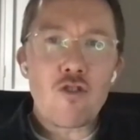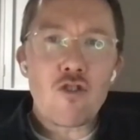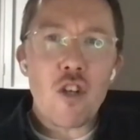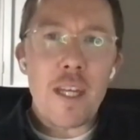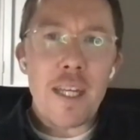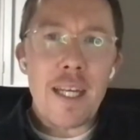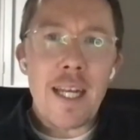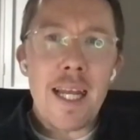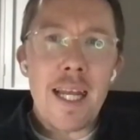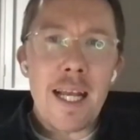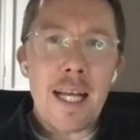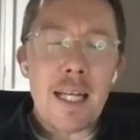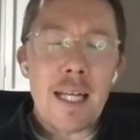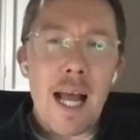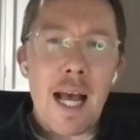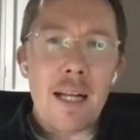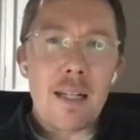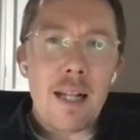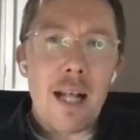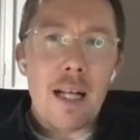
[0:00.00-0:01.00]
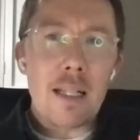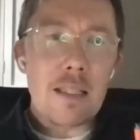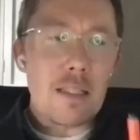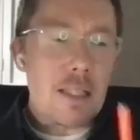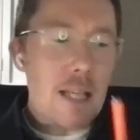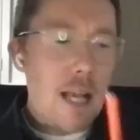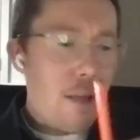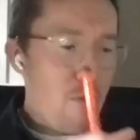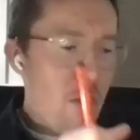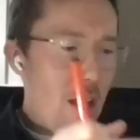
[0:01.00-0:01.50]
and training and
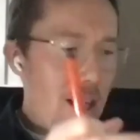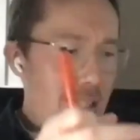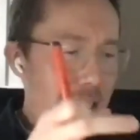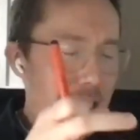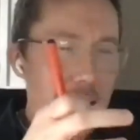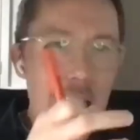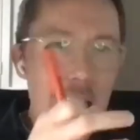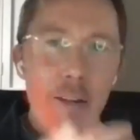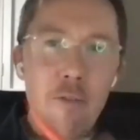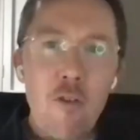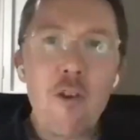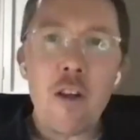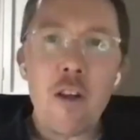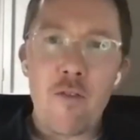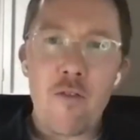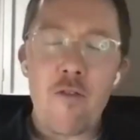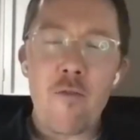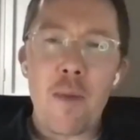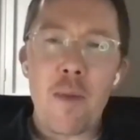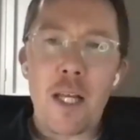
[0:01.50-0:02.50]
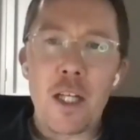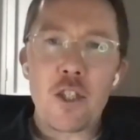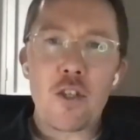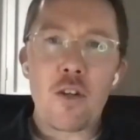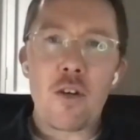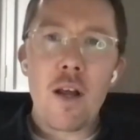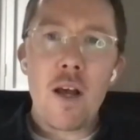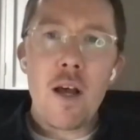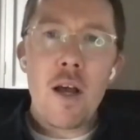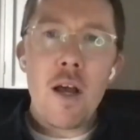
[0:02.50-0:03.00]
that delivery
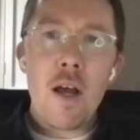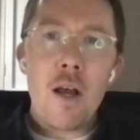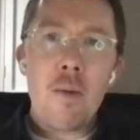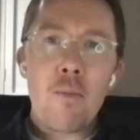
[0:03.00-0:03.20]
information